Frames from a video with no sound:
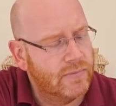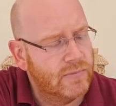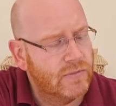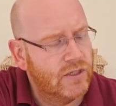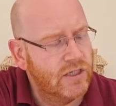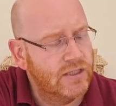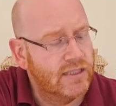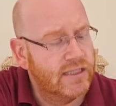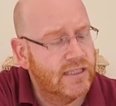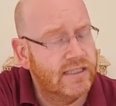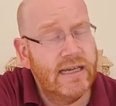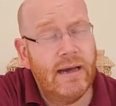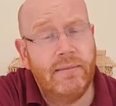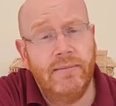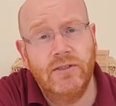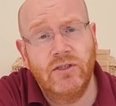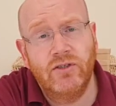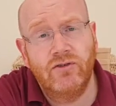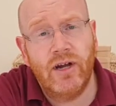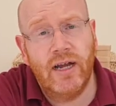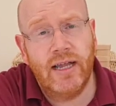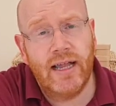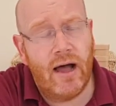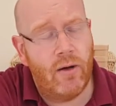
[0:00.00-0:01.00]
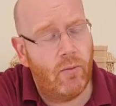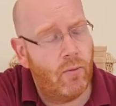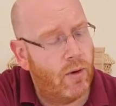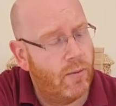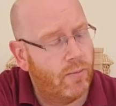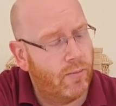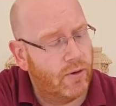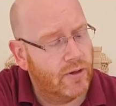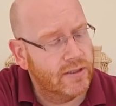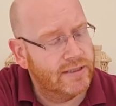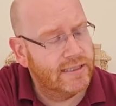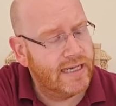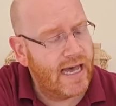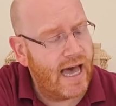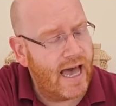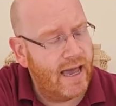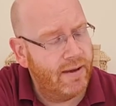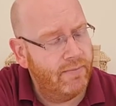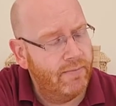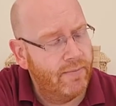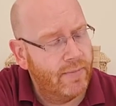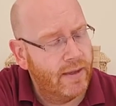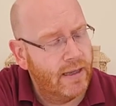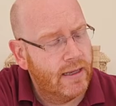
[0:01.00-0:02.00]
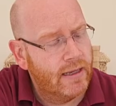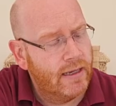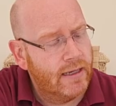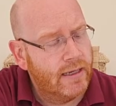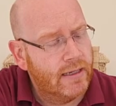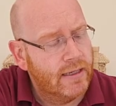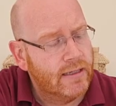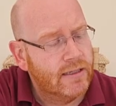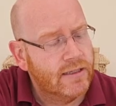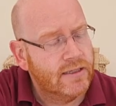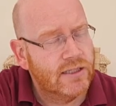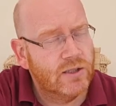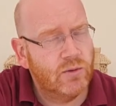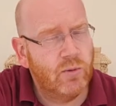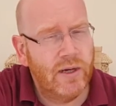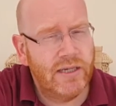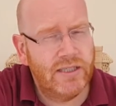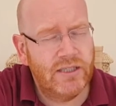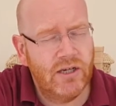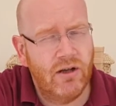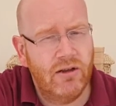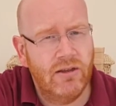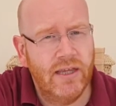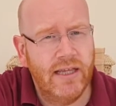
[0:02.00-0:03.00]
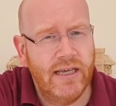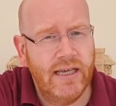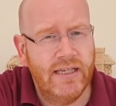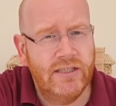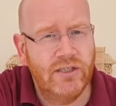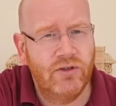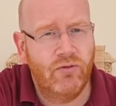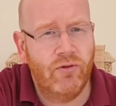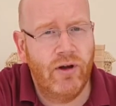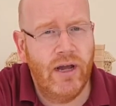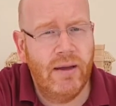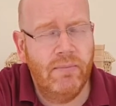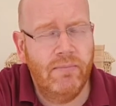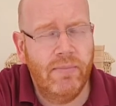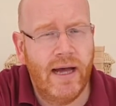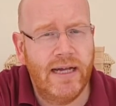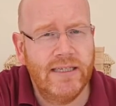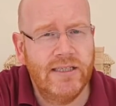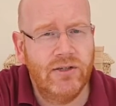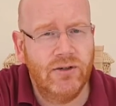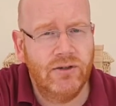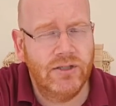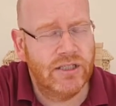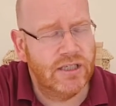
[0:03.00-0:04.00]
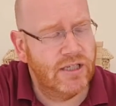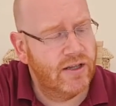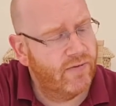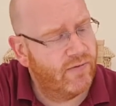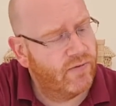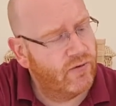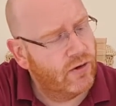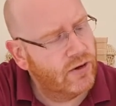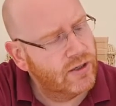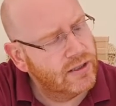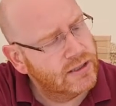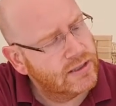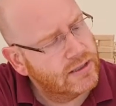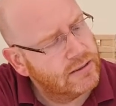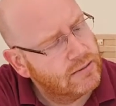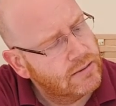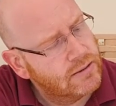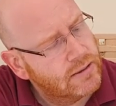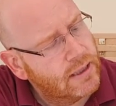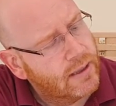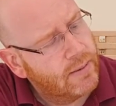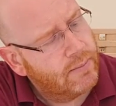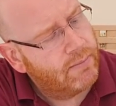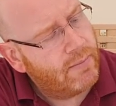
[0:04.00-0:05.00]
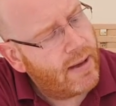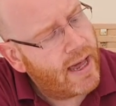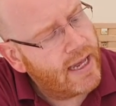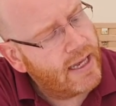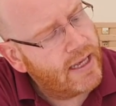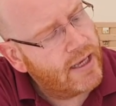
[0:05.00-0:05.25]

Just to demonstrate that one more time, switch on the screen by touching the front. My